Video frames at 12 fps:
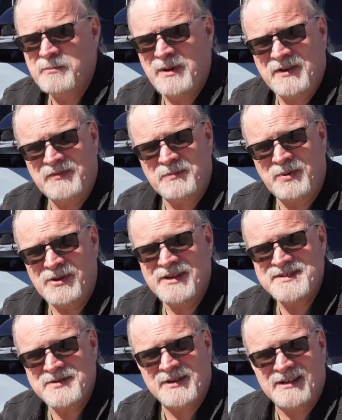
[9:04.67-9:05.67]
But if you pull
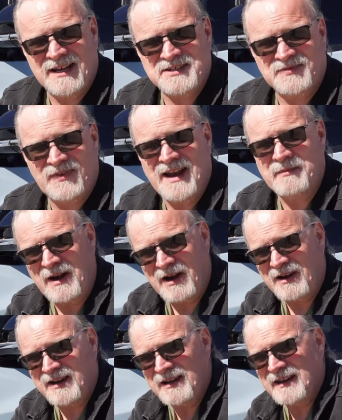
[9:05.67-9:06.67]
into an Electrify
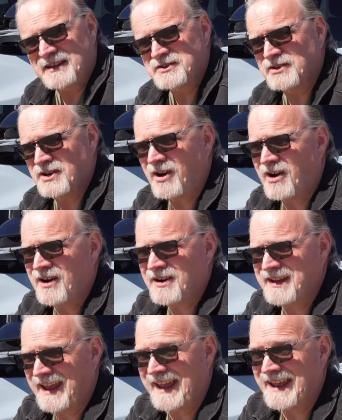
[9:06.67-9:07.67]
America and your car
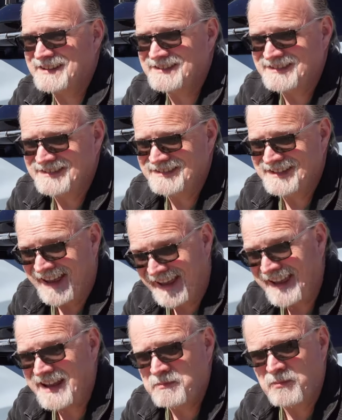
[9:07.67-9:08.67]
can't
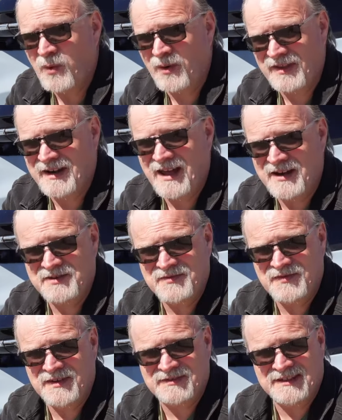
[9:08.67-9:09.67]
take more than
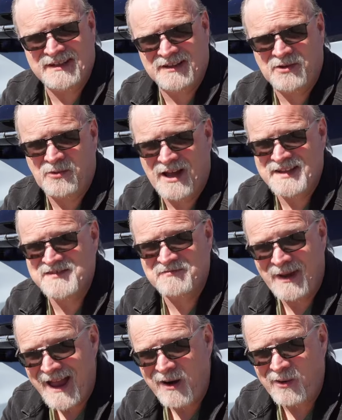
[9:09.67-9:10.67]
150 kilowatts
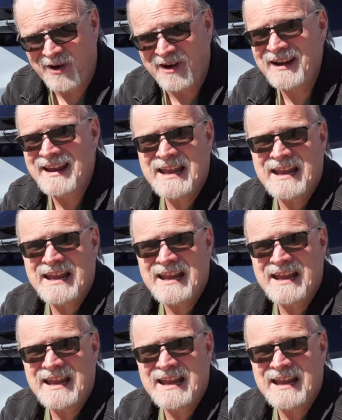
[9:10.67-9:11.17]
of power,